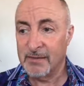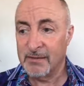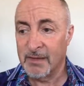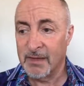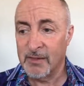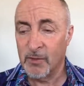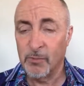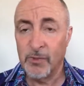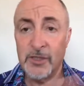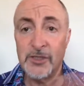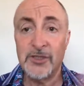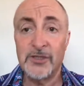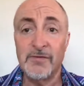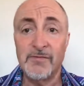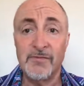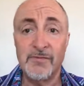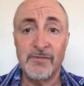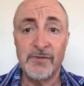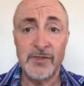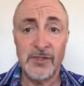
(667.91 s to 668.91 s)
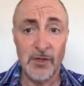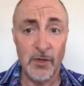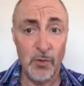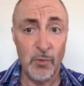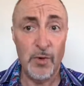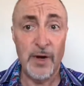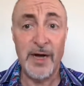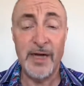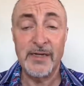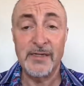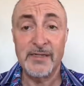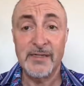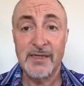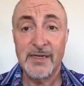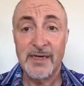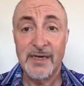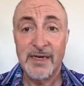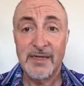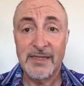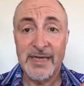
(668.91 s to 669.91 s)
like the Witch of Snow White,
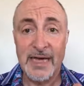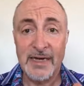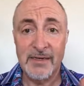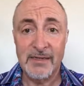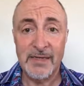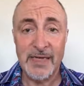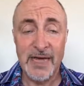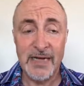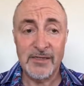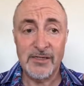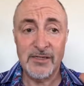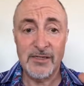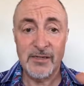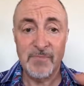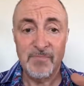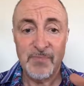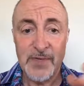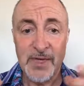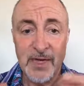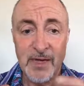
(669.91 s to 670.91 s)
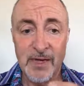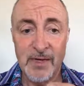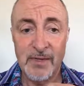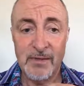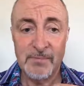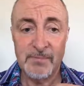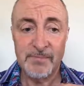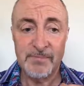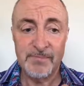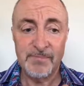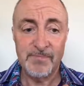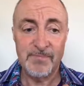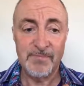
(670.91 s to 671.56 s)
that that um,